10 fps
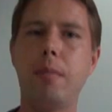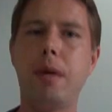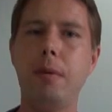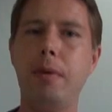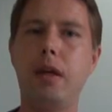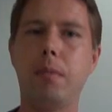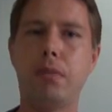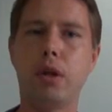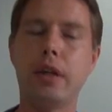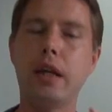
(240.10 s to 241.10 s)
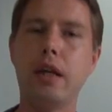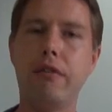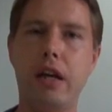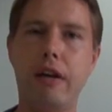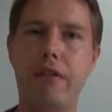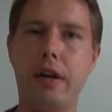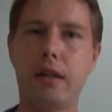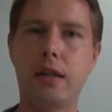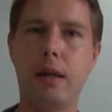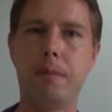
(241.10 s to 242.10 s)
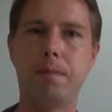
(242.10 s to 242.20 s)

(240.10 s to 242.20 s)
there may be a protective effect